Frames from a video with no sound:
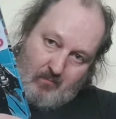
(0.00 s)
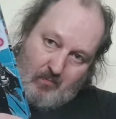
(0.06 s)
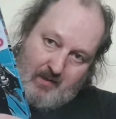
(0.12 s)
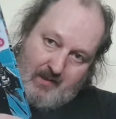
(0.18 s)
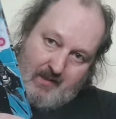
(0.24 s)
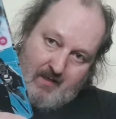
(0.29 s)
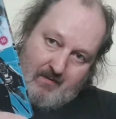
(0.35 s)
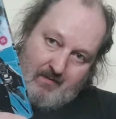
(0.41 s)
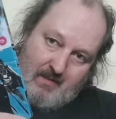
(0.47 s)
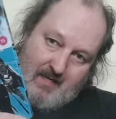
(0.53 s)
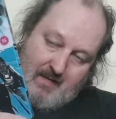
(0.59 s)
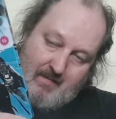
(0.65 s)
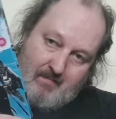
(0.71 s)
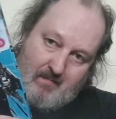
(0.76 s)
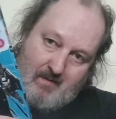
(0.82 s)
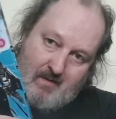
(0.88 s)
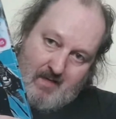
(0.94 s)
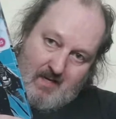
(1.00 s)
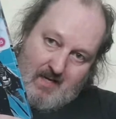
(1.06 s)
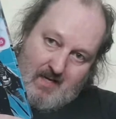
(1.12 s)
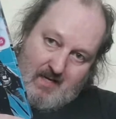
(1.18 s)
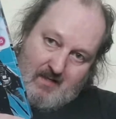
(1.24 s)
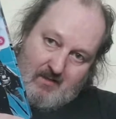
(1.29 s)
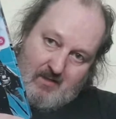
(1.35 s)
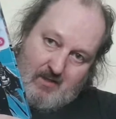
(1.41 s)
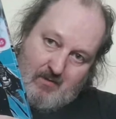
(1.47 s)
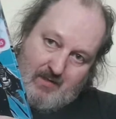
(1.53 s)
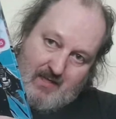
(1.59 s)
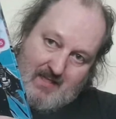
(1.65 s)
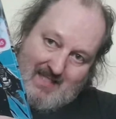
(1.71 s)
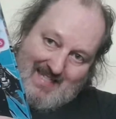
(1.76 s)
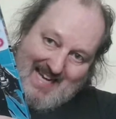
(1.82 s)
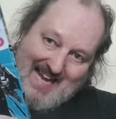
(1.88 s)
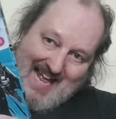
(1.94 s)
Why don't they do
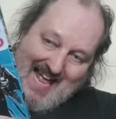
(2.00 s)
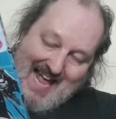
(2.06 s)
this